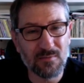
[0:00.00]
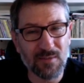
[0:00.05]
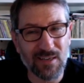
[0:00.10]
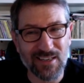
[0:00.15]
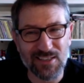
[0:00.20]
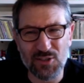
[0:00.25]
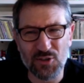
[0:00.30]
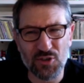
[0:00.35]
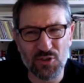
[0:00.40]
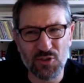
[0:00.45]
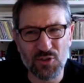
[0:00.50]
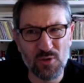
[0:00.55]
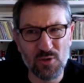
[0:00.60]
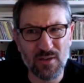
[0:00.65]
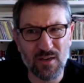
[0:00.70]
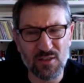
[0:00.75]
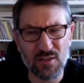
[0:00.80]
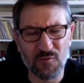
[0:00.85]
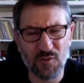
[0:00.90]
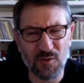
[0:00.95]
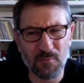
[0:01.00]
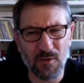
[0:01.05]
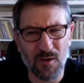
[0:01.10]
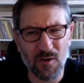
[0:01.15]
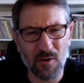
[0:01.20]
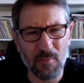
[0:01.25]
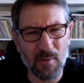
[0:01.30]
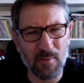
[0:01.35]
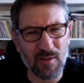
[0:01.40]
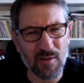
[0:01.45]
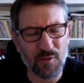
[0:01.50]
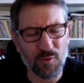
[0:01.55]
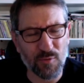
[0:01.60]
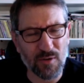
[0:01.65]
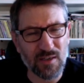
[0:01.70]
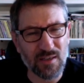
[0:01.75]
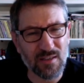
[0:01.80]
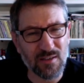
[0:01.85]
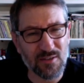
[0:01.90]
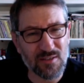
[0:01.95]
I guess there's two kinds of football, or maybe
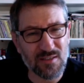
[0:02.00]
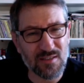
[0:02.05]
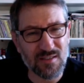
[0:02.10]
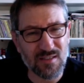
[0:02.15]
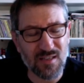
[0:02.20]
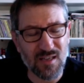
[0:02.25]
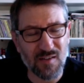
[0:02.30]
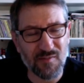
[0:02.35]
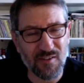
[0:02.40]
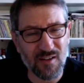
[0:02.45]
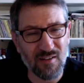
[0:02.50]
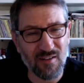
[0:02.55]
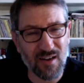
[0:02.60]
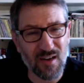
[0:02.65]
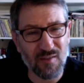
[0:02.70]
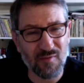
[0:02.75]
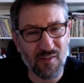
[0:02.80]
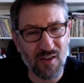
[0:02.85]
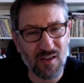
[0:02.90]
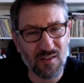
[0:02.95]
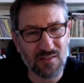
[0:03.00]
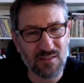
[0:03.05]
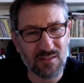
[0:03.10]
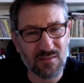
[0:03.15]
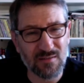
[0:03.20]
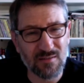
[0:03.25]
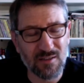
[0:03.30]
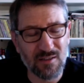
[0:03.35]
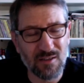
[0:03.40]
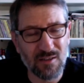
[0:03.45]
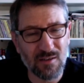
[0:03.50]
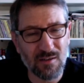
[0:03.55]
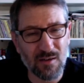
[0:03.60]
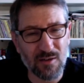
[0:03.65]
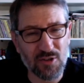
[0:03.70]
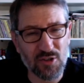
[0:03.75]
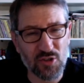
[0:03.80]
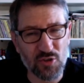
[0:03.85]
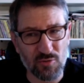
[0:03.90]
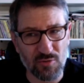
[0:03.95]
three. There's CFL, NFL, and
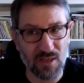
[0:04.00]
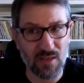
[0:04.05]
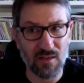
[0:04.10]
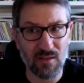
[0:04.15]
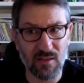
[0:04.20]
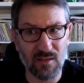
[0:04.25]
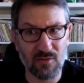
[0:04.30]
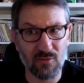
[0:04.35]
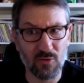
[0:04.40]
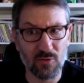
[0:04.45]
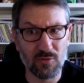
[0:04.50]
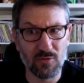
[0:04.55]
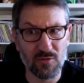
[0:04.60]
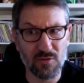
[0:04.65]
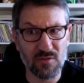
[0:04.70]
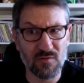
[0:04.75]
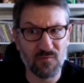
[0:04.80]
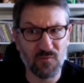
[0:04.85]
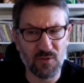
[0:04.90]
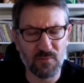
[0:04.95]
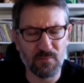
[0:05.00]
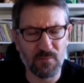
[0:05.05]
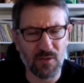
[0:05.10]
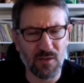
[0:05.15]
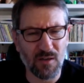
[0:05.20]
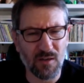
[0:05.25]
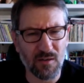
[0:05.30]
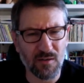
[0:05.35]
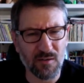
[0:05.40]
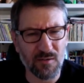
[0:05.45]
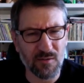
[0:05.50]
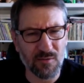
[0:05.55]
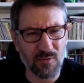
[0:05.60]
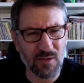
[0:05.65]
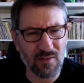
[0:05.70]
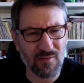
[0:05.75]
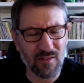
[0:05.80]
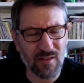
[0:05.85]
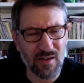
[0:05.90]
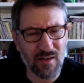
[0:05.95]
Australian rules football, or
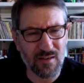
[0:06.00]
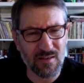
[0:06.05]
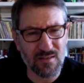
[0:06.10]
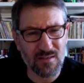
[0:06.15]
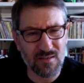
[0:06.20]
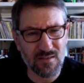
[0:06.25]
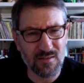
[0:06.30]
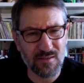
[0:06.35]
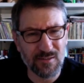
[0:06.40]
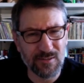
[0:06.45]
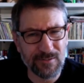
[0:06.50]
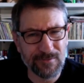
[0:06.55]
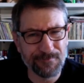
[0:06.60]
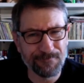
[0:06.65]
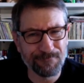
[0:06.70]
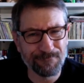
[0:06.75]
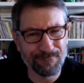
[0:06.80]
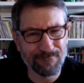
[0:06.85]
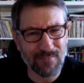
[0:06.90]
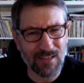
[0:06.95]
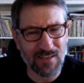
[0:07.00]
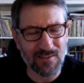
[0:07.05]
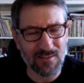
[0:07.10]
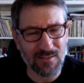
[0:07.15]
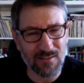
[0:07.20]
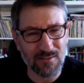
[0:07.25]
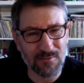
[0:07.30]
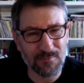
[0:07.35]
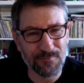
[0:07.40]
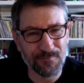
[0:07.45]
whatever that is. I don't know.